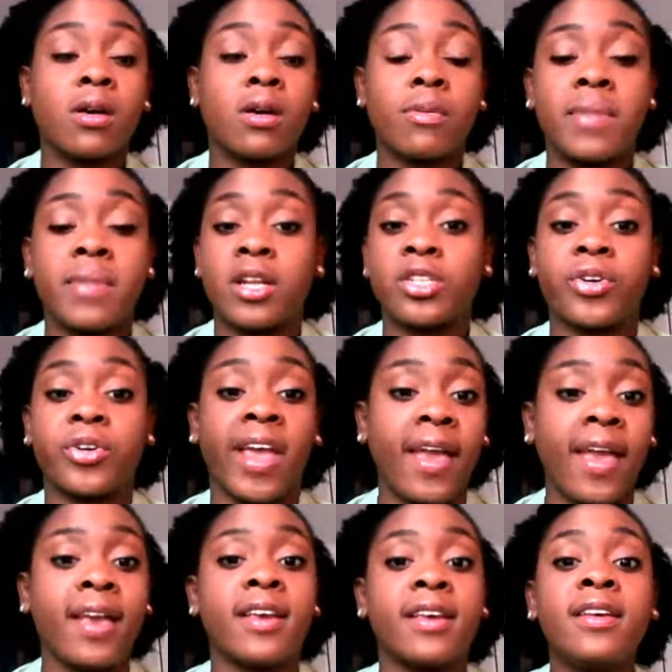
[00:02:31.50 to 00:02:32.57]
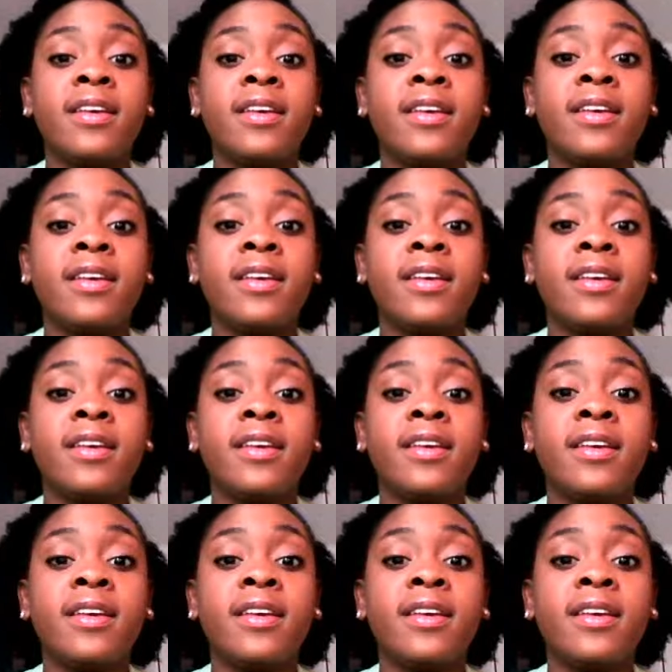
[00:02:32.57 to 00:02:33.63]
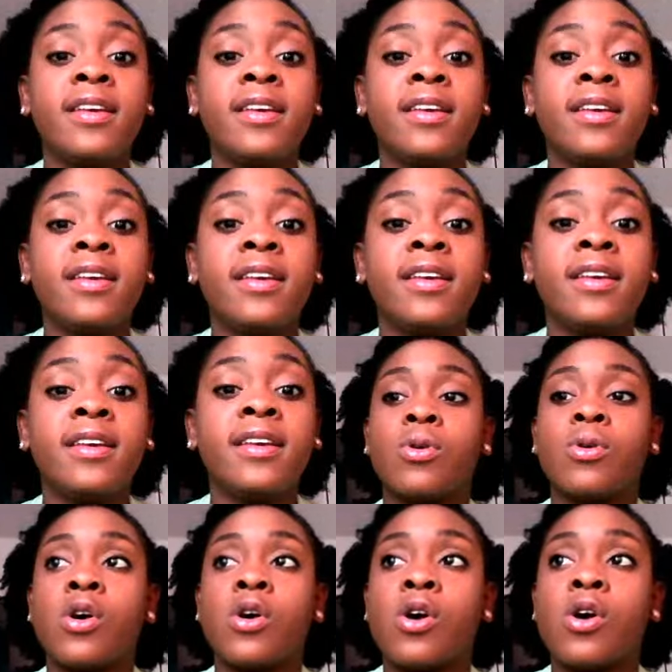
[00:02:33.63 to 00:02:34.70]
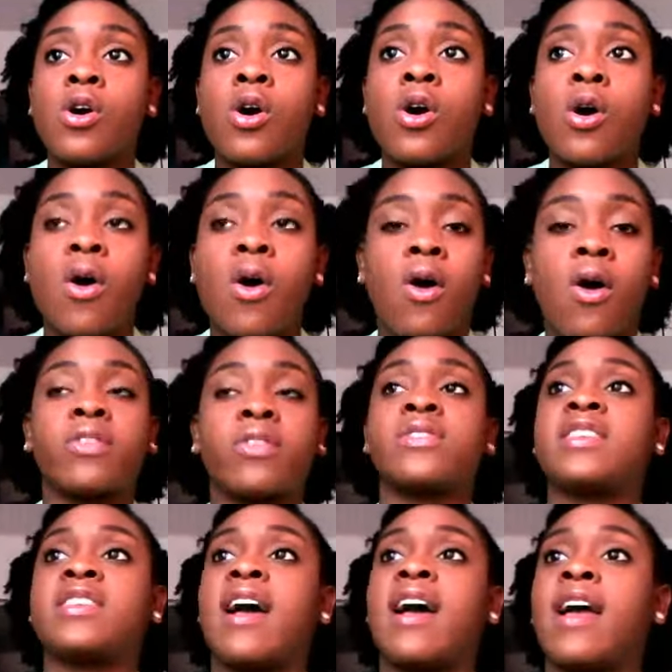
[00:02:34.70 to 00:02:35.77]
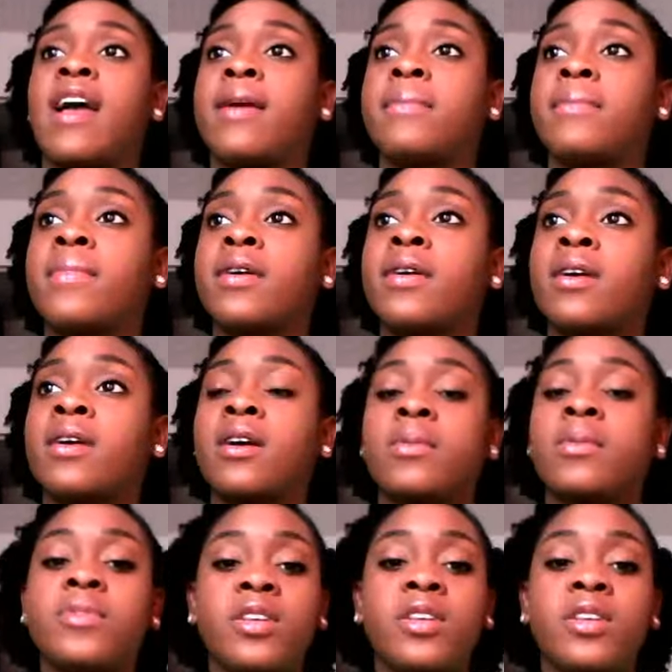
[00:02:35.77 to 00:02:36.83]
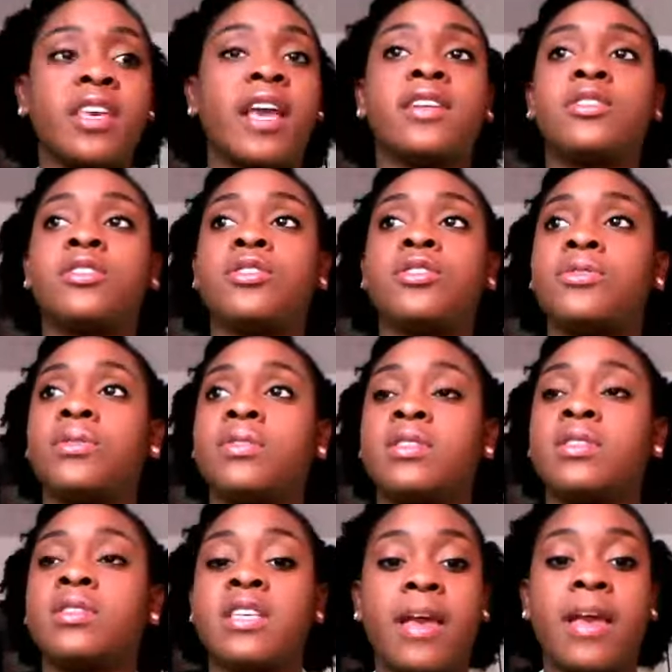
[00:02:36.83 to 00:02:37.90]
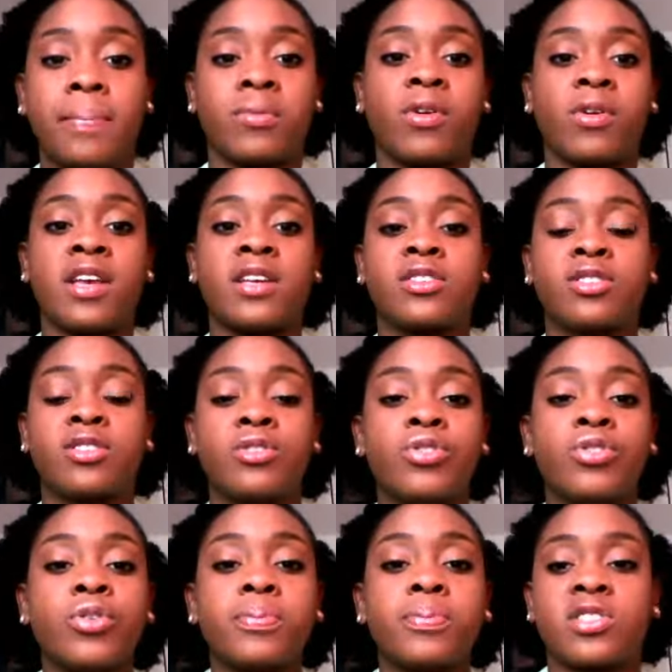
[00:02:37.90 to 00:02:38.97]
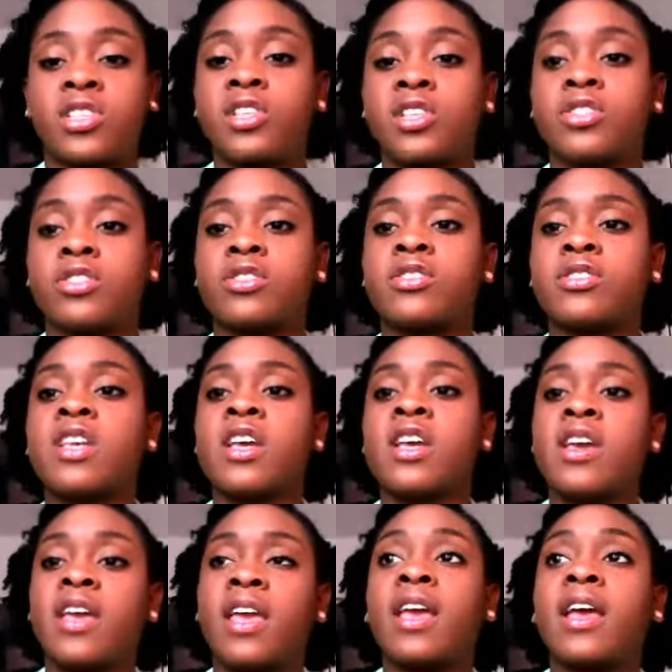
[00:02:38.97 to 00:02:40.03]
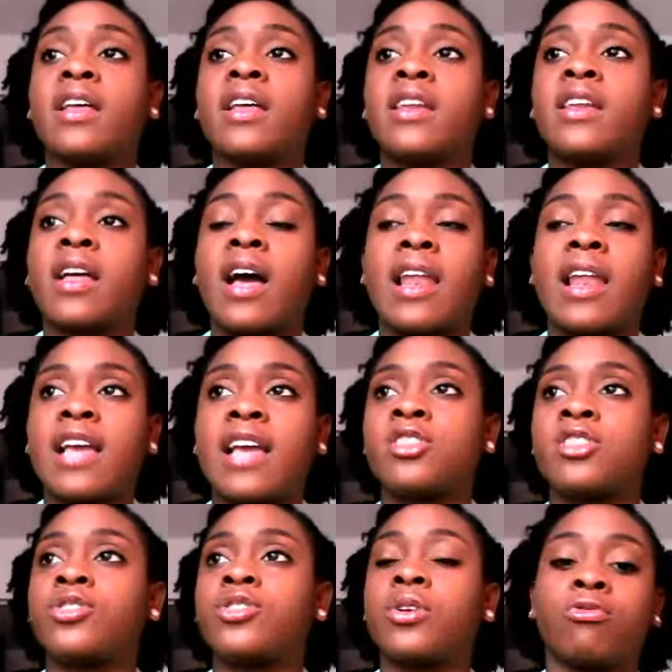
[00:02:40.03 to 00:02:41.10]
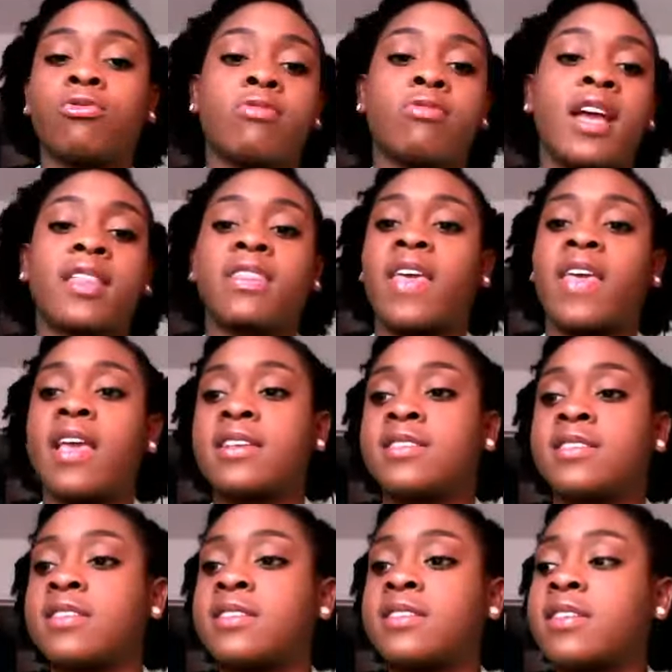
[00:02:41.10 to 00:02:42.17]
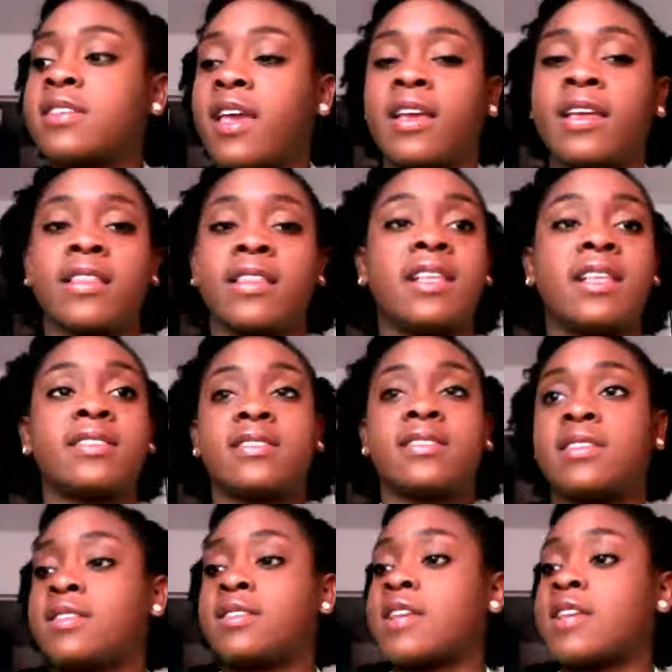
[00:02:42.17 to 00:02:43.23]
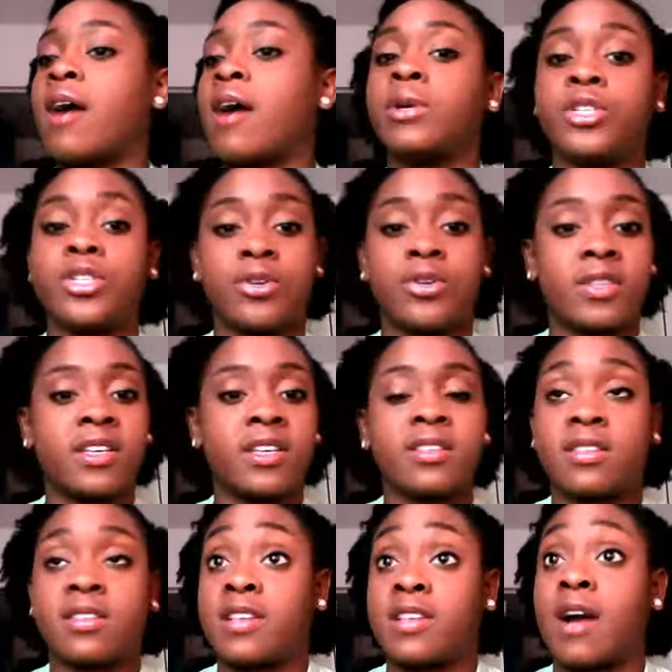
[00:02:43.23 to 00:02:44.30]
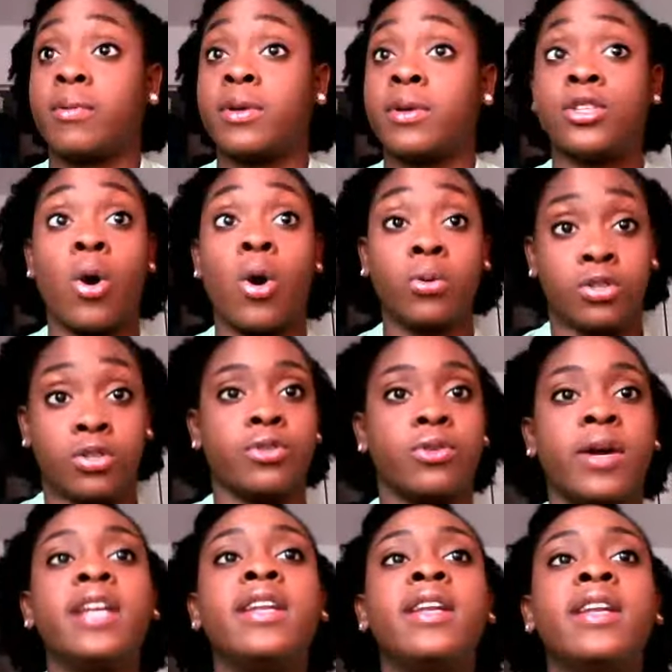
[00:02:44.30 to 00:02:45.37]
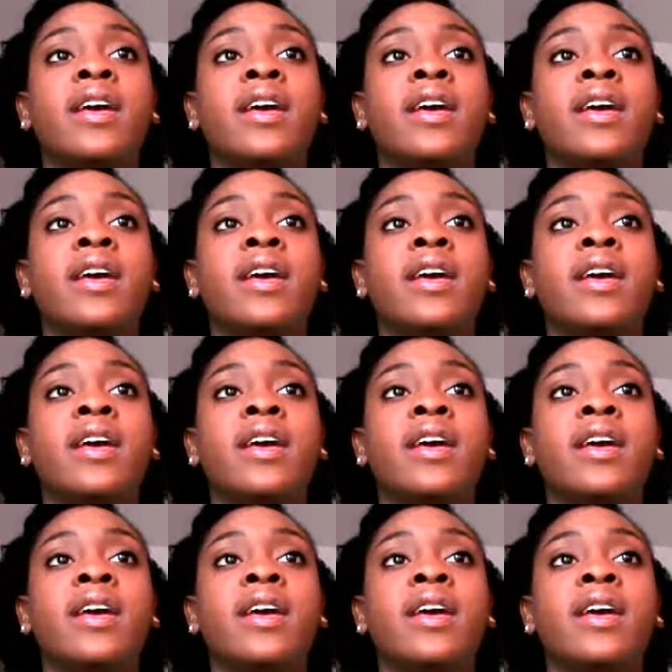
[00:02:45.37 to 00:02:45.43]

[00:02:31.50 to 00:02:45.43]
Manager A likes to all the time communicate to the employees the new procedures and likes to correct things and saying this is how we do this is how we don't do it.